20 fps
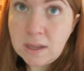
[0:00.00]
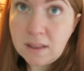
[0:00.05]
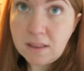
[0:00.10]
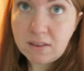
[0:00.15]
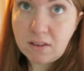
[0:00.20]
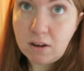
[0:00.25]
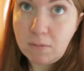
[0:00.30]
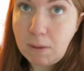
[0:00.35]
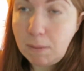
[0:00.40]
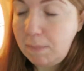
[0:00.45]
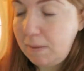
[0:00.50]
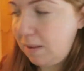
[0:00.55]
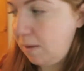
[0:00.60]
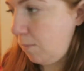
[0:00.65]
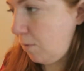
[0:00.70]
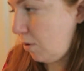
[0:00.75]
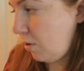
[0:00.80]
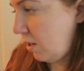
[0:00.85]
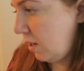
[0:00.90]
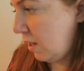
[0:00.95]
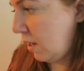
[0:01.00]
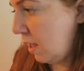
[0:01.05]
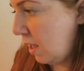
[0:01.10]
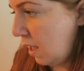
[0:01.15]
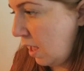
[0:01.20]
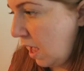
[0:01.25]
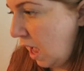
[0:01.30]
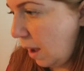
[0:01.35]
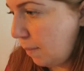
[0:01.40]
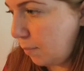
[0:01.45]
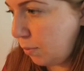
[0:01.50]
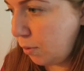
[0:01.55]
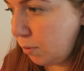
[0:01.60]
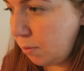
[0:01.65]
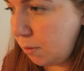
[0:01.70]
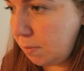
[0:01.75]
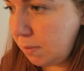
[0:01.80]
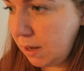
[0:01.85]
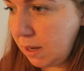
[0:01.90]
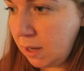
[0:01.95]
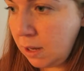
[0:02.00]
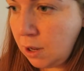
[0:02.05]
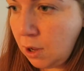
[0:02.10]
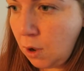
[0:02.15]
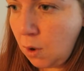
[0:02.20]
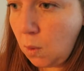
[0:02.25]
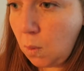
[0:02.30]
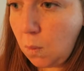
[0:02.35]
it's gonna be a busy morning. I probably